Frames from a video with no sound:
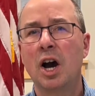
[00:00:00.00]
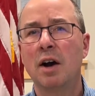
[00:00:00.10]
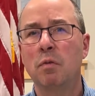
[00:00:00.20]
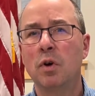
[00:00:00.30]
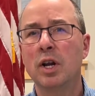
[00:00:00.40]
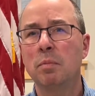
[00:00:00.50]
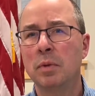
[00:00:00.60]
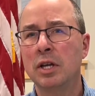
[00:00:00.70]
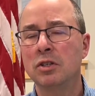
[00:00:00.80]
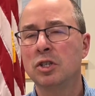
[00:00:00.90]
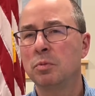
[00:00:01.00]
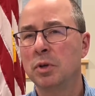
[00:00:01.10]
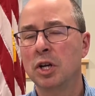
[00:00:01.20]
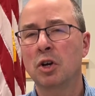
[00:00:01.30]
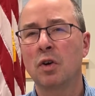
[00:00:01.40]
of what it means to
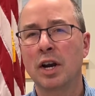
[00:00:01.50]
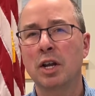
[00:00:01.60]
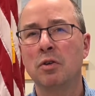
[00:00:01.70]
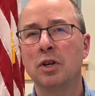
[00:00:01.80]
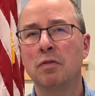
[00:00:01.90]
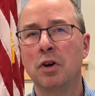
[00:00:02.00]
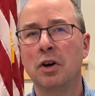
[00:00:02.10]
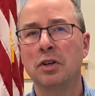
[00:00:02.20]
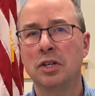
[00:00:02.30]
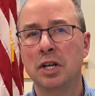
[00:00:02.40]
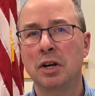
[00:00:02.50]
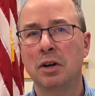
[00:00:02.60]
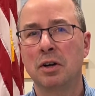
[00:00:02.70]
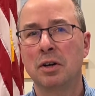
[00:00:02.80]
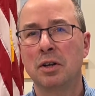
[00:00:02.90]
be a credit union volunteer.
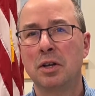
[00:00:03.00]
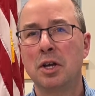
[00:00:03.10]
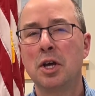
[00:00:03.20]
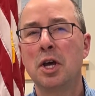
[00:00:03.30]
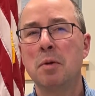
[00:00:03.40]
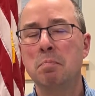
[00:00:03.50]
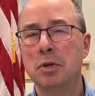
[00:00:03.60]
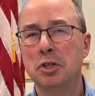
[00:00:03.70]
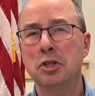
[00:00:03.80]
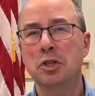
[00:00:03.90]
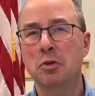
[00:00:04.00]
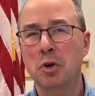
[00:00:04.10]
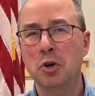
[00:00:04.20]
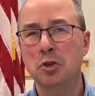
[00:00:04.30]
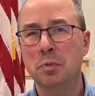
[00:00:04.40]
Mrs.
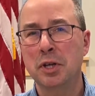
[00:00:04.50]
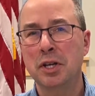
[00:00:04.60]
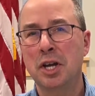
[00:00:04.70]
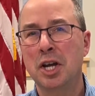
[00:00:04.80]
DeRosby